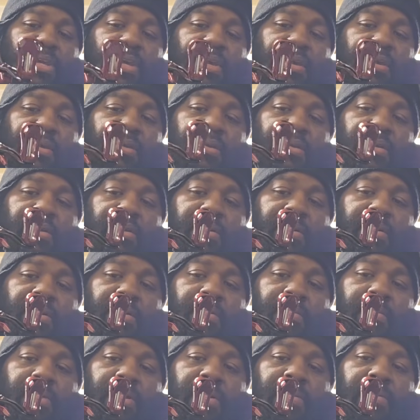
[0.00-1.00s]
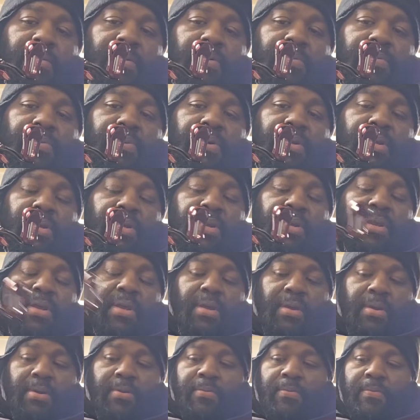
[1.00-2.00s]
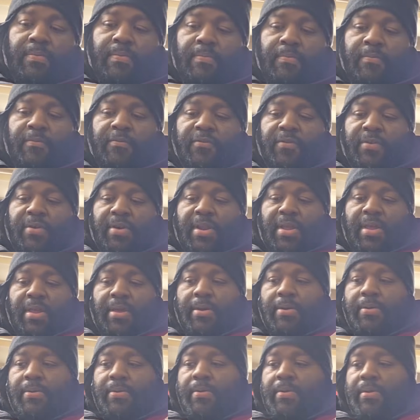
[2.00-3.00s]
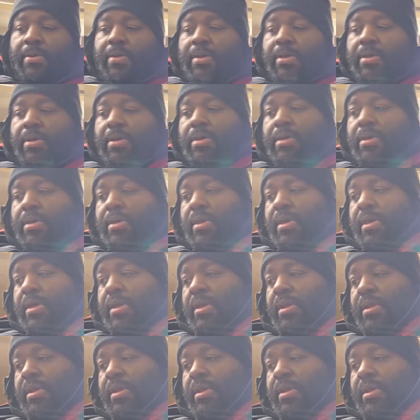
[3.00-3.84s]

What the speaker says: it, but I want to put it down for now and